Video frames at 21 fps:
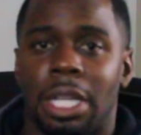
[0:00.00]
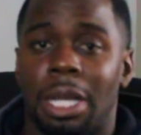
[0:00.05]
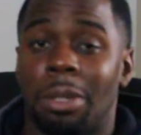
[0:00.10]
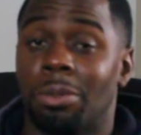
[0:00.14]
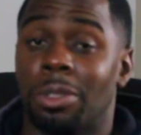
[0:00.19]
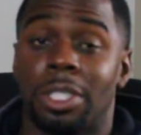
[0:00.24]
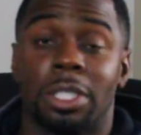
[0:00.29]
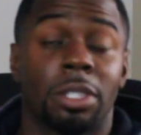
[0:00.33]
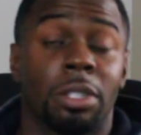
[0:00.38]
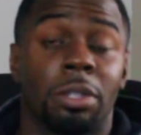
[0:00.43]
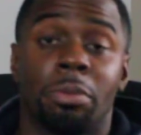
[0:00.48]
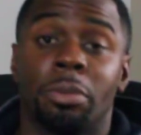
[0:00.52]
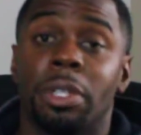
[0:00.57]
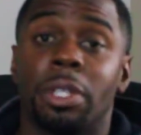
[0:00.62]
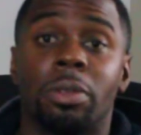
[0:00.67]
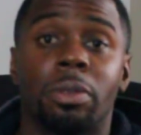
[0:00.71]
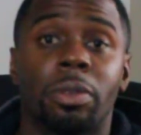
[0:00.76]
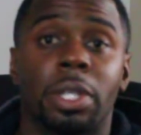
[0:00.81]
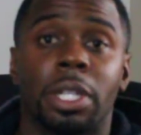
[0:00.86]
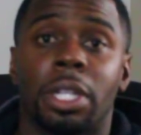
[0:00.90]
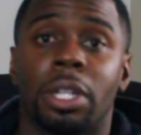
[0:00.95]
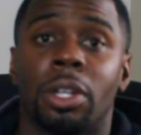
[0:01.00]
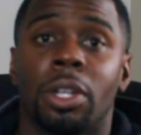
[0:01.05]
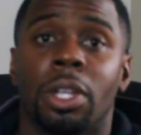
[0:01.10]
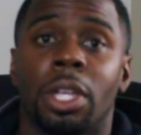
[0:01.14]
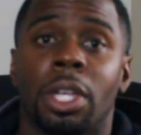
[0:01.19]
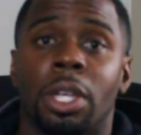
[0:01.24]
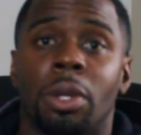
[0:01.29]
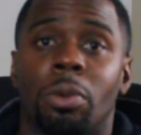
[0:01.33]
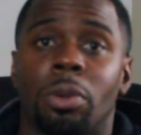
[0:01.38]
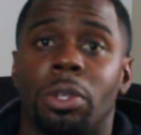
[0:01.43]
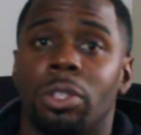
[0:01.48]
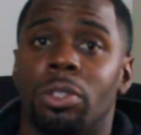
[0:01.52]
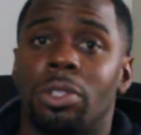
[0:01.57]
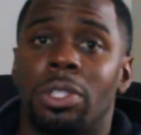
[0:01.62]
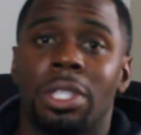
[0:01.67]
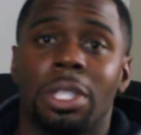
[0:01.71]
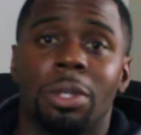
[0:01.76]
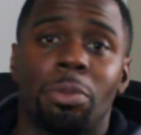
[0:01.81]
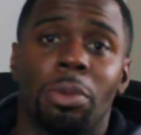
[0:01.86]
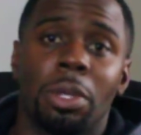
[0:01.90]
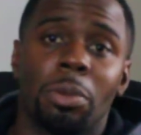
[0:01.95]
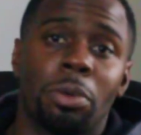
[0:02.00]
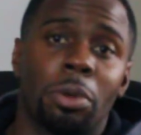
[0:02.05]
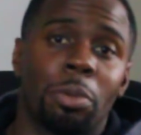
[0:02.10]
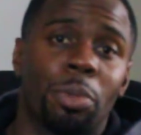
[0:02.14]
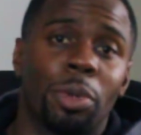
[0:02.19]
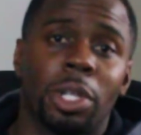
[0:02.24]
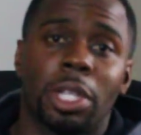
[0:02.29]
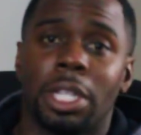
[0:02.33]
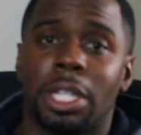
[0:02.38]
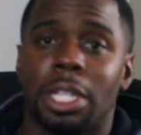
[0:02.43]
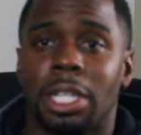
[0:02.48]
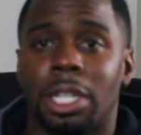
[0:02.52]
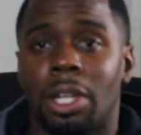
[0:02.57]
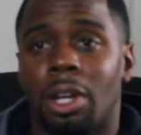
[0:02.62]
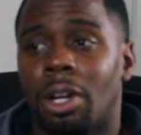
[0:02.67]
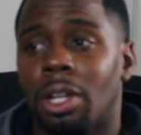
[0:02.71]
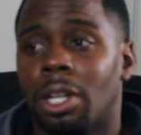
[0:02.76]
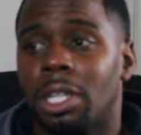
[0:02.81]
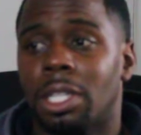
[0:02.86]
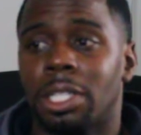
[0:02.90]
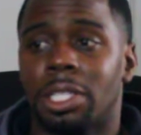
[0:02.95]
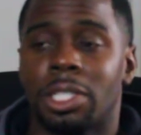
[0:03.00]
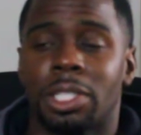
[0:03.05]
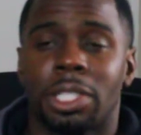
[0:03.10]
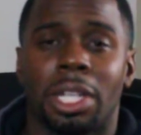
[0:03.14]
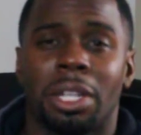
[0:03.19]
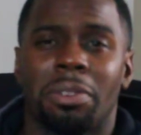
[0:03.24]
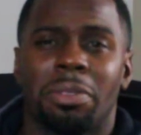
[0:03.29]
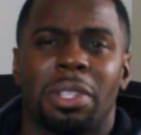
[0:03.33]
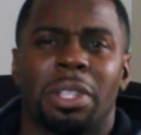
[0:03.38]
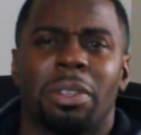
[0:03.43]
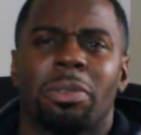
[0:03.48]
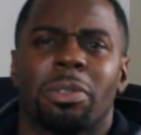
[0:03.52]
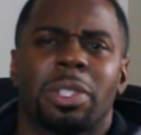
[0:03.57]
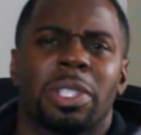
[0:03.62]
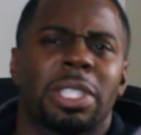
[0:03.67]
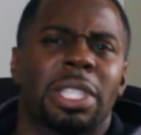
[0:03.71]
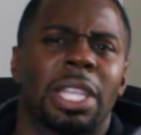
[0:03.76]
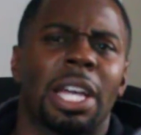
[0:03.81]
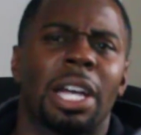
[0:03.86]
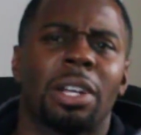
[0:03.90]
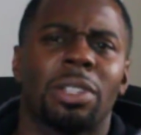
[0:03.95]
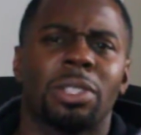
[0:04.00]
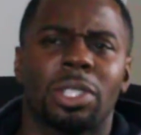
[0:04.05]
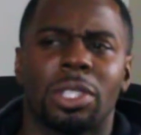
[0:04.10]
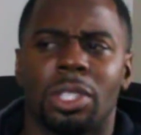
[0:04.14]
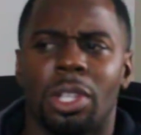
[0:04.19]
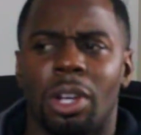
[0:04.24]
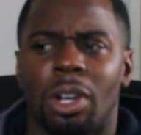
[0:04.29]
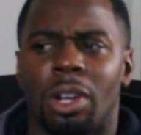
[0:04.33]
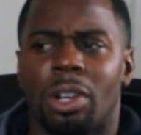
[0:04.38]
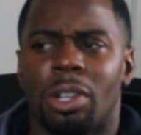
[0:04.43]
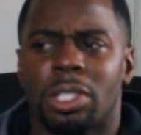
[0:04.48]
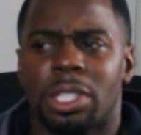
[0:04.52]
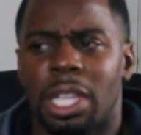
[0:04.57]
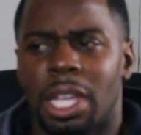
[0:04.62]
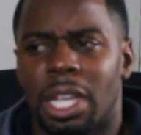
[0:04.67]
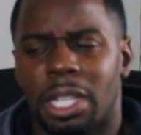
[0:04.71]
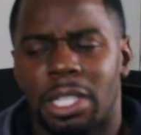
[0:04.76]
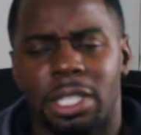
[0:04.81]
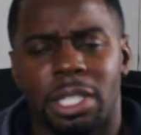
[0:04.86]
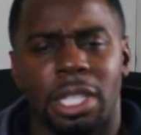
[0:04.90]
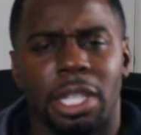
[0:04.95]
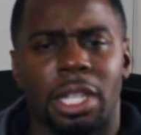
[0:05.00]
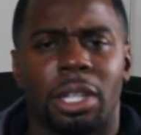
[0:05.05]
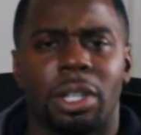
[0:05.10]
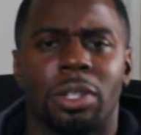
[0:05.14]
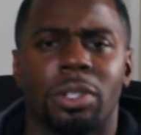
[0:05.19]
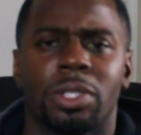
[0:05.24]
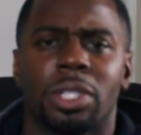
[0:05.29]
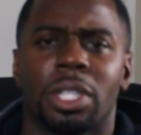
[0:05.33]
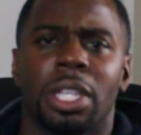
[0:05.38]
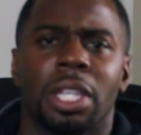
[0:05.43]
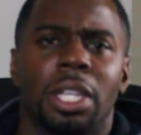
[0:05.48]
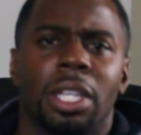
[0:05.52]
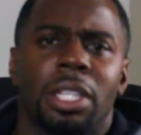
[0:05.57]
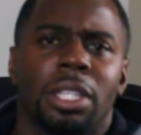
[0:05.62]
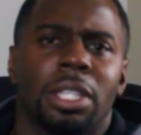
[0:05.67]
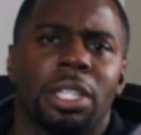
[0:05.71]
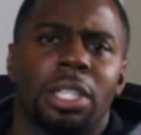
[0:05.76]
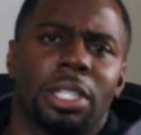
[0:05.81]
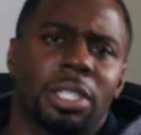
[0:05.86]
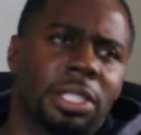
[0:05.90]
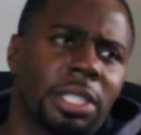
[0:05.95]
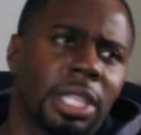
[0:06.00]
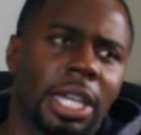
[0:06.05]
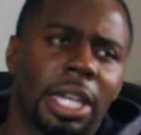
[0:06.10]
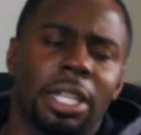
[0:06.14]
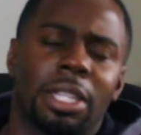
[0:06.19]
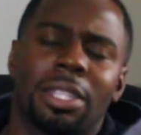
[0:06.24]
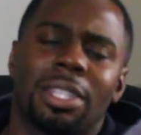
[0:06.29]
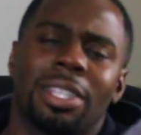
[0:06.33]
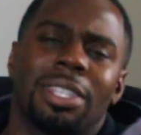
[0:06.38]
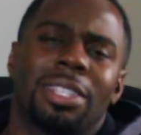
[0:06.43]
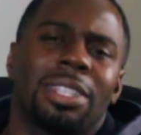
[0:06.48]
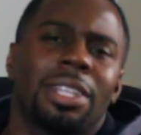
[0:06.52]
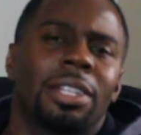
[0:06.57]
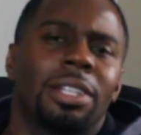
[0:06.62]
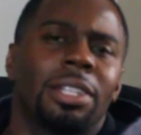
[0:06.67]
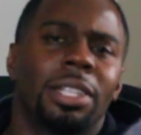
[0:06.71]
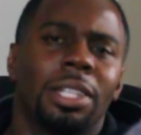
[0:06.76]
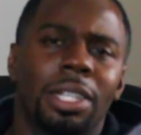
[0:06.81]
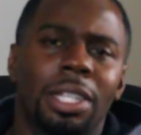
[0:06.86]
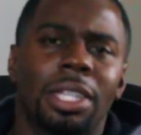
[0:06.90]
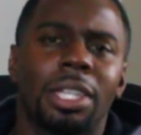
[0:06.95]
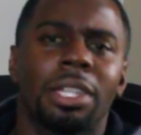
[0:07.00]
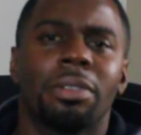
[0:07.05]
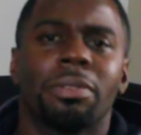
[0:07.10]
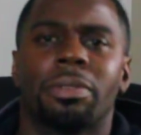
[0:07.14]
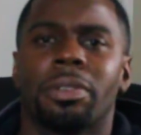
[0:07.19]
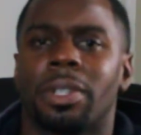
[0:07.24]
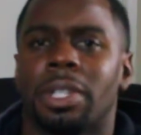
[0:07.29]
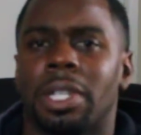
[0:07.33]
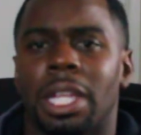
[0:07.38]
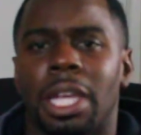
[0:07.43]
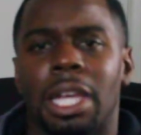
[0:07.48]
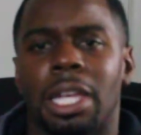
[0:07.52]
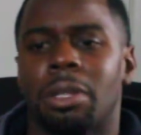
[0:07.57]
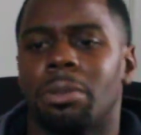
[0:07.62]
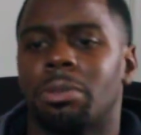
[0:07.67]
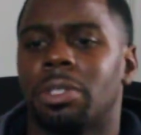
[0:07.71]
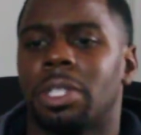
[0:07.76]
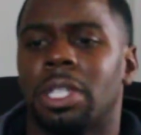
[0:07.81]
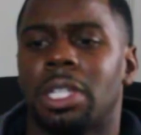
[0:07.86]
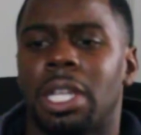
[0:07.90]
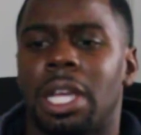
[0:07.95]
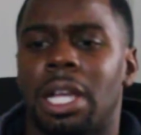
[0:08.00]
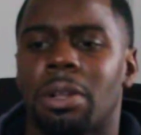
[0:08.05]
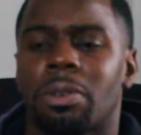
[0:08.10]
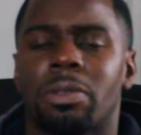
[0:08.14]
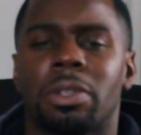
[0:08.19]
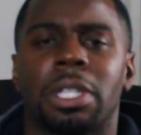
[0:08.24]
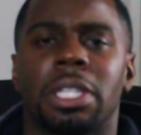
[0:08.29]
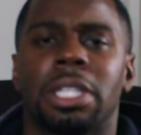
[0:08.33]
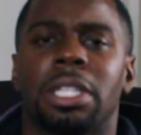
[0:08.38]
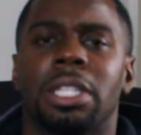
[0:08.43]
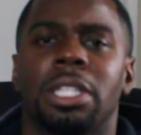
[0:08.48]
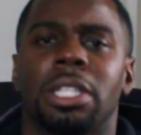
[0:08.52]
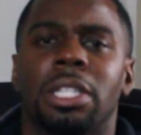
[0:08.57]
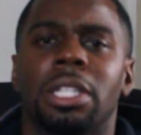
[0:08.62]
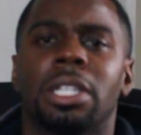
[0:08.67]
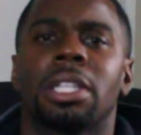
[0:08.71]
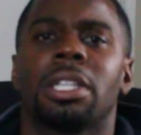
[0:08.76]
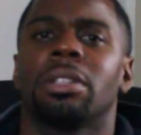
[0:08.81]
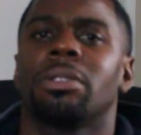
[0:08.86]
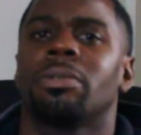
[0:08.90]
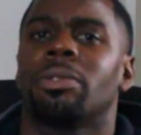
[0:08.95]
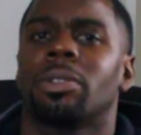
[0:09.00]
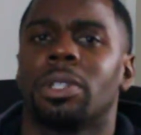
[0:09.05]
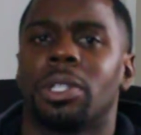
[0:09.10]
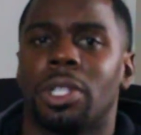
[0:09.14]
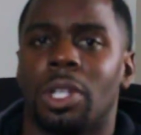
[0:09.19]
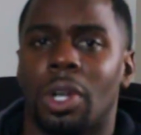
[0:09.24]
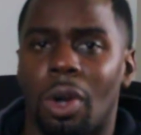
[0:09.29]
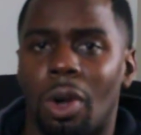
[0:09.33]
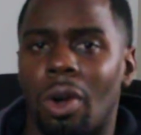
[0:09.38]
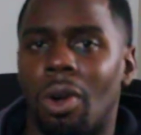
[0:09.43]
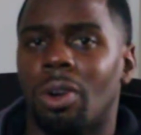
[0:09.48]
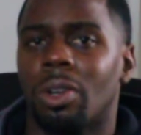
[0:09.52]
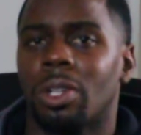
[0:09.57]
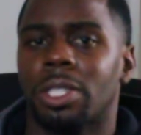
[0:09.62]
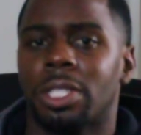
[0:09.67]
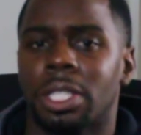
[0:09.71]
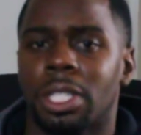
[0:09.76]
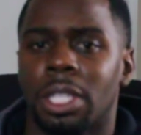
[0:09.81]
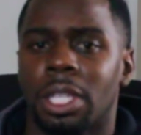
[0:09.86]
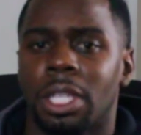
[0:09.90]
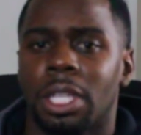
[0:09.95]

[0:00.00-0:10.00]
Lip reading: I'm just gonna be real. When you see people pulling in all of this stuff, different styles of dogs, XLs, this, that, they're looking for names. They're not really looking for dogs.